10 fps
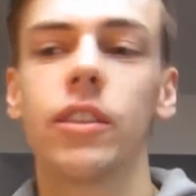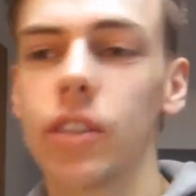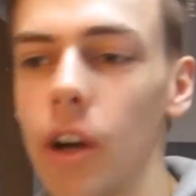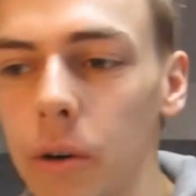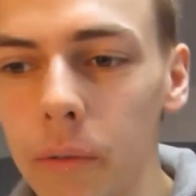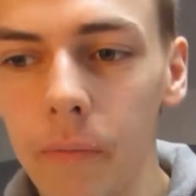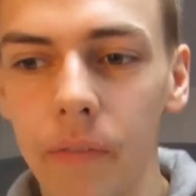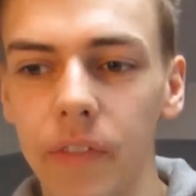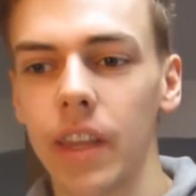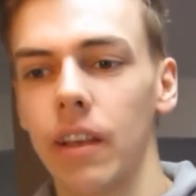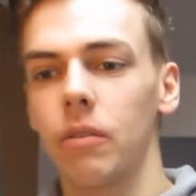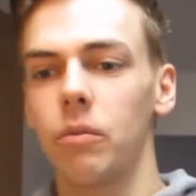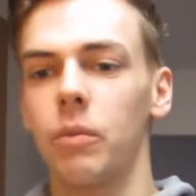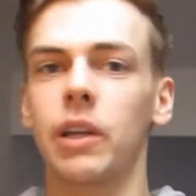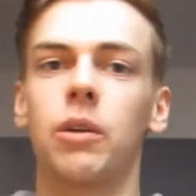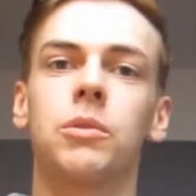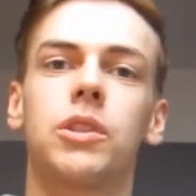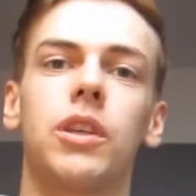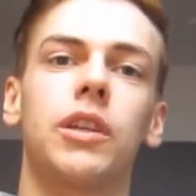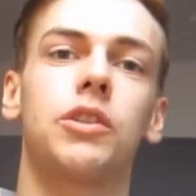So when it
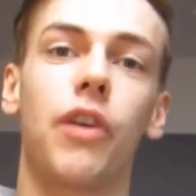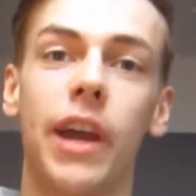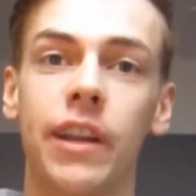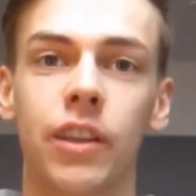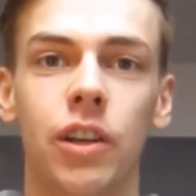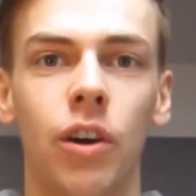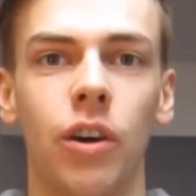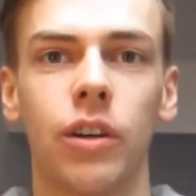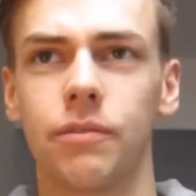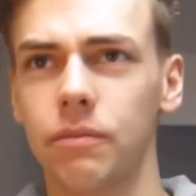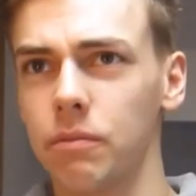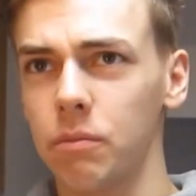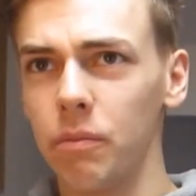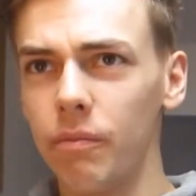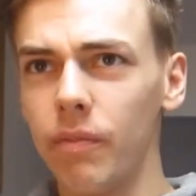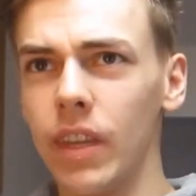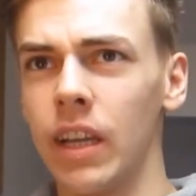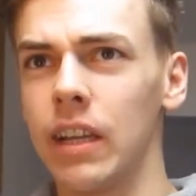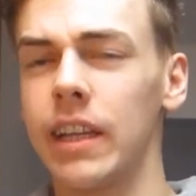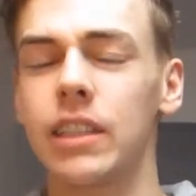comes to training the core,
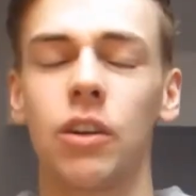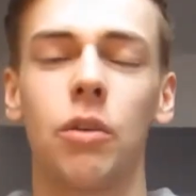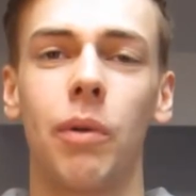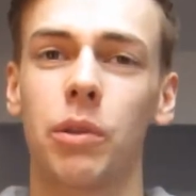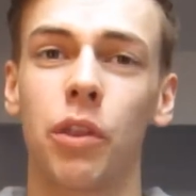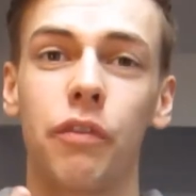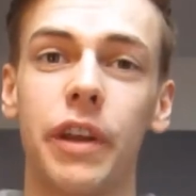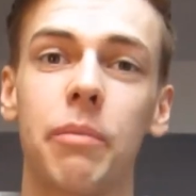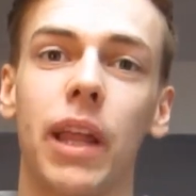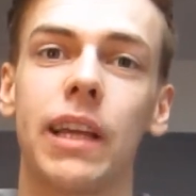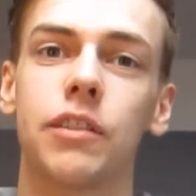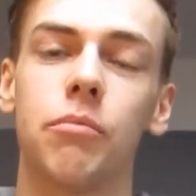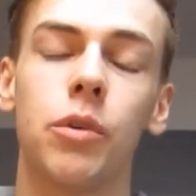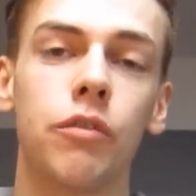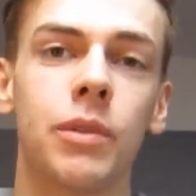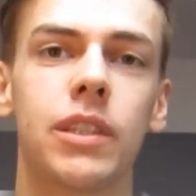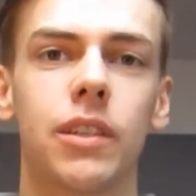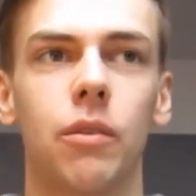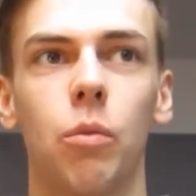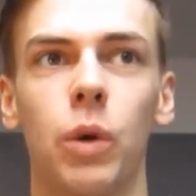you need to know about the three planes of
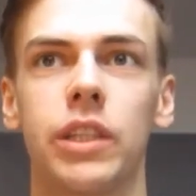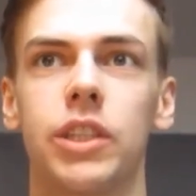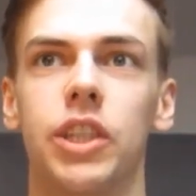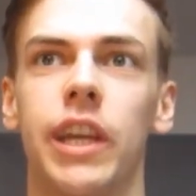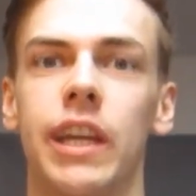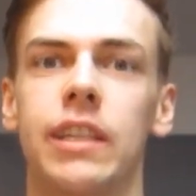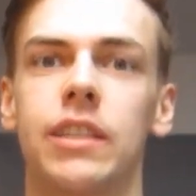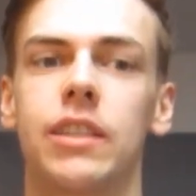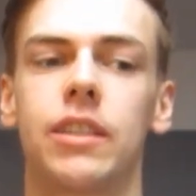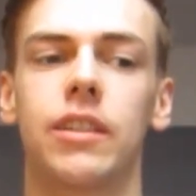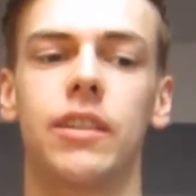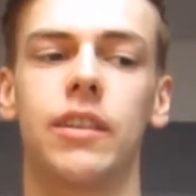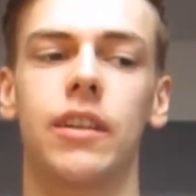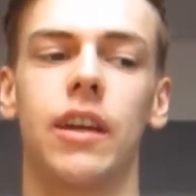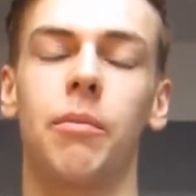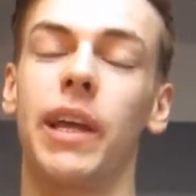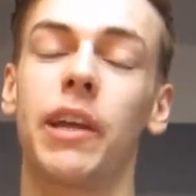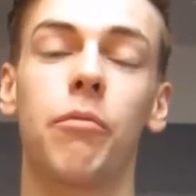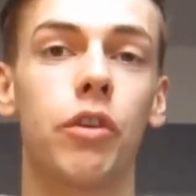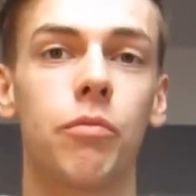movement, which is a
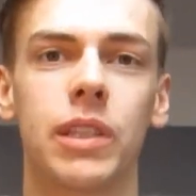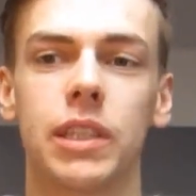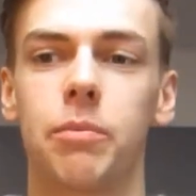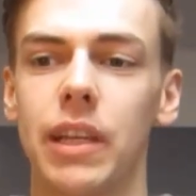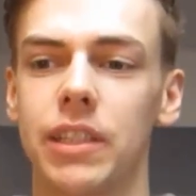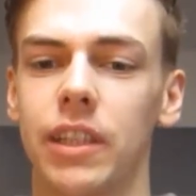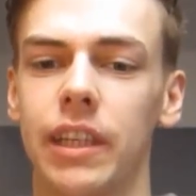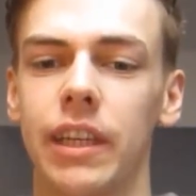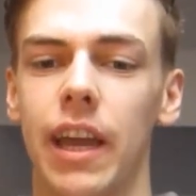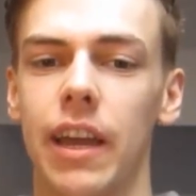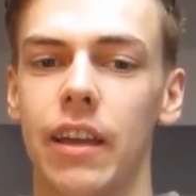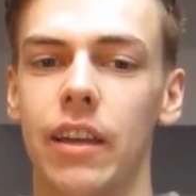plane of movement is basically